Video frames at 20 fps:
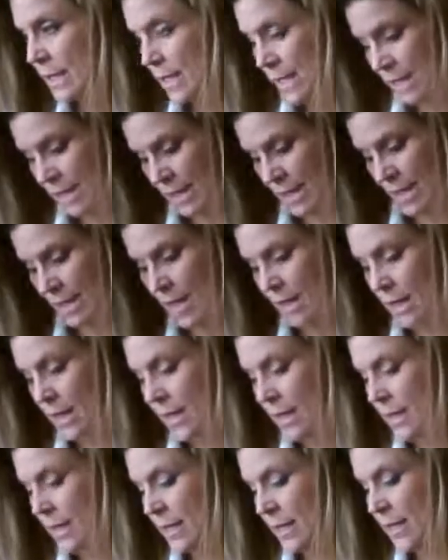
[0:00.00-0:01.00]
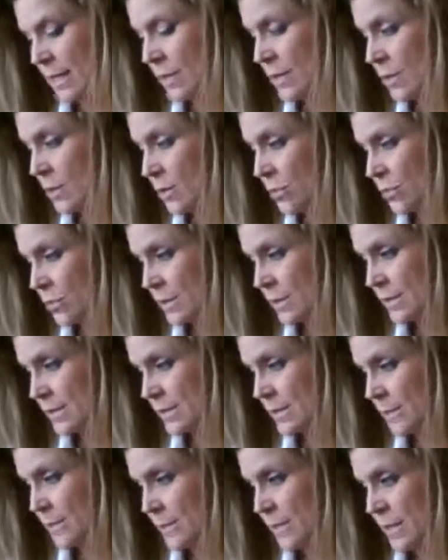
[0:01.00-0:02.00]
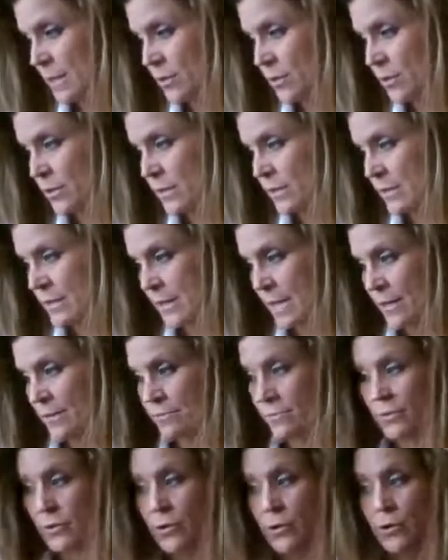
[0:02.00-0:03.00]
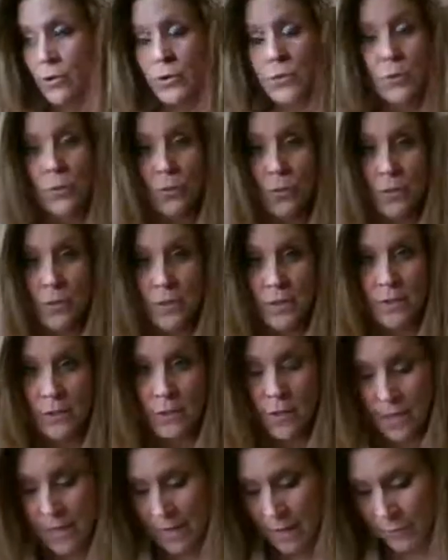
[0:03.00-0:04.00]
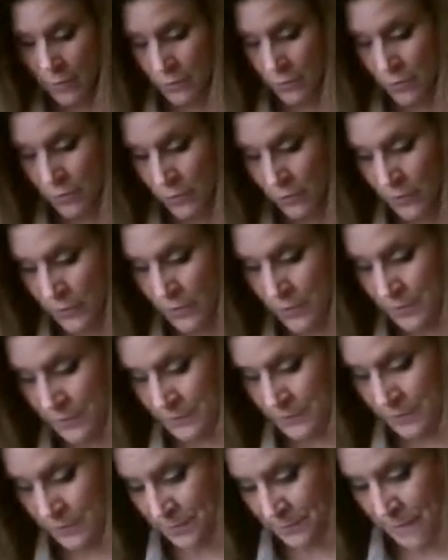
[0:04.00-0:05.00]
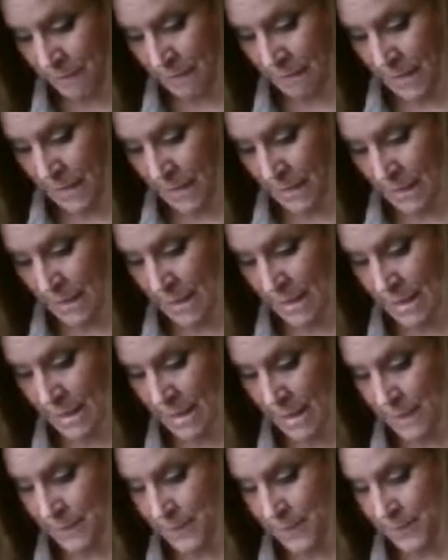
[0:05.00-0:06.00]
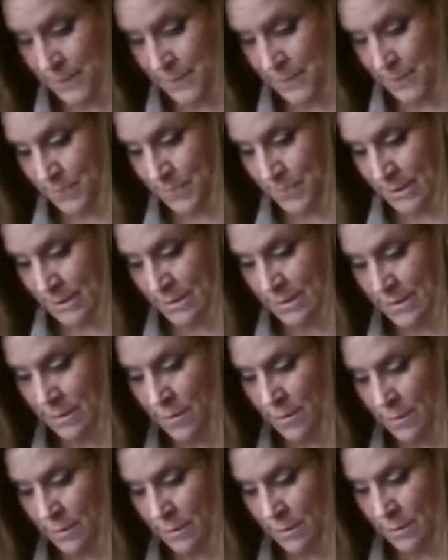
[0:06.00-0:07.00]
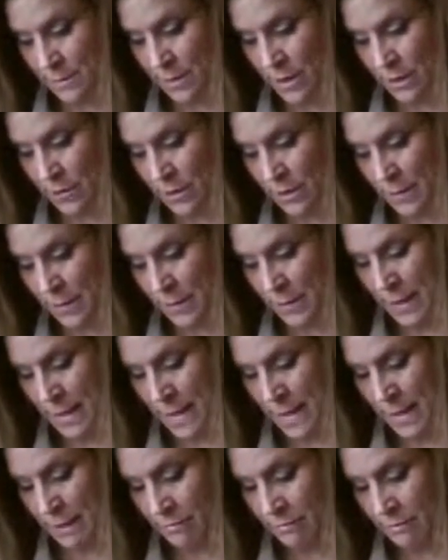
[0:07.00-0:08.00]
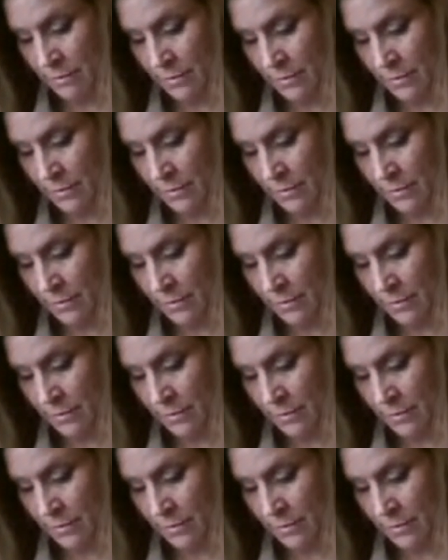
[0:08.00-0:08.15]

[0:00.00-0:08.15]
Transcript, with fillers: and coins can be an Earth sign, Virgo, Taurus, or Capricorn. Um, something about a path